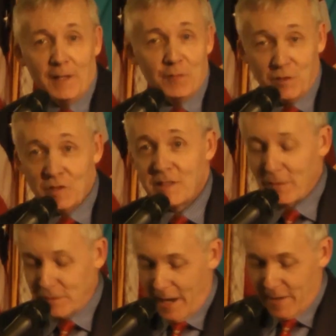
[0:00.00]
I live
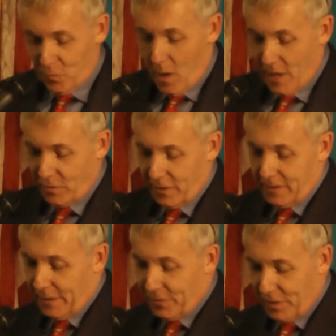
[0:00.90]
just outside of
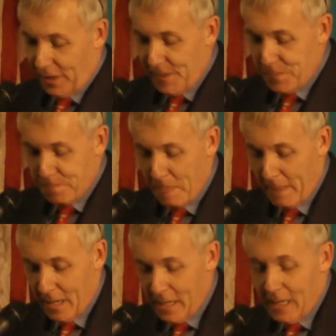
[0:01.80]
Washington, D.C.
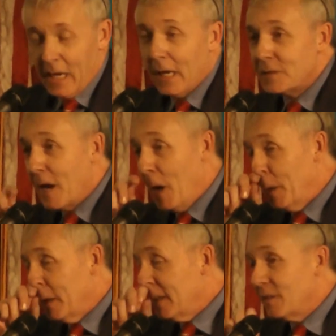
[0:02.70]

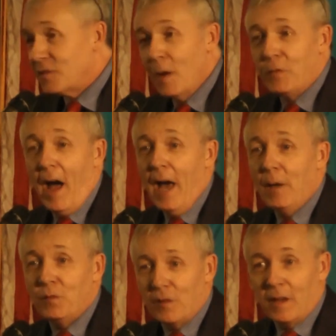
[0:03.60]
So
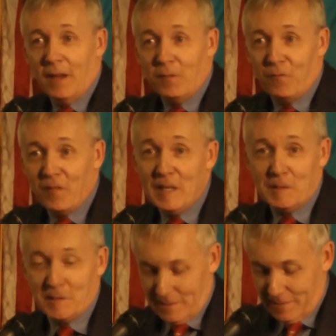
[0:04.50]
sometimes it
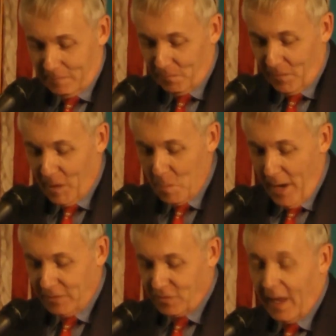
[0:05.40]
feels
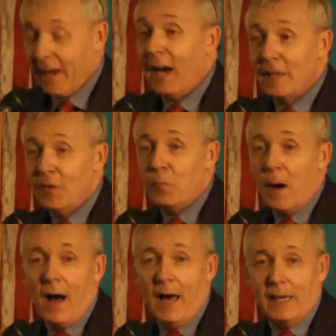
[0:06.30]
very much like I
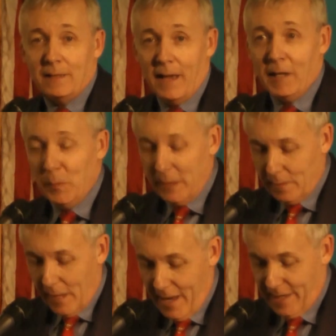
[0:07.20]
live behind
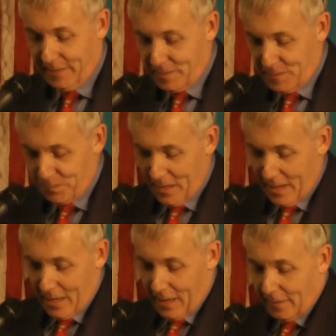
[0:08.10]
enemy lines.
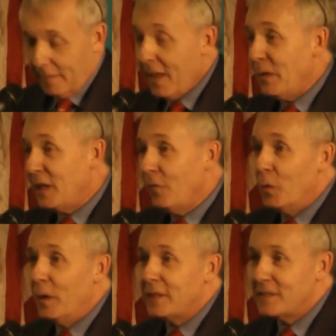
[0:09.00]
And let me
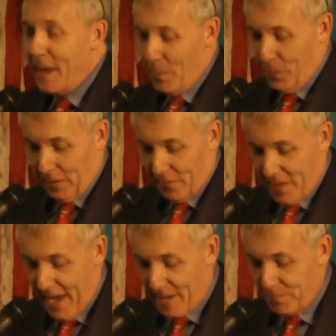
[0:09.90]
give you an
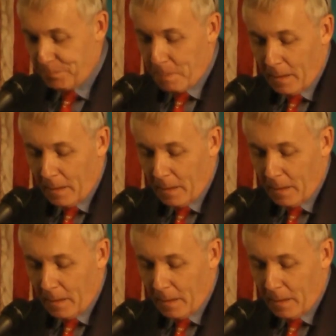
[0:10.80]
example of that.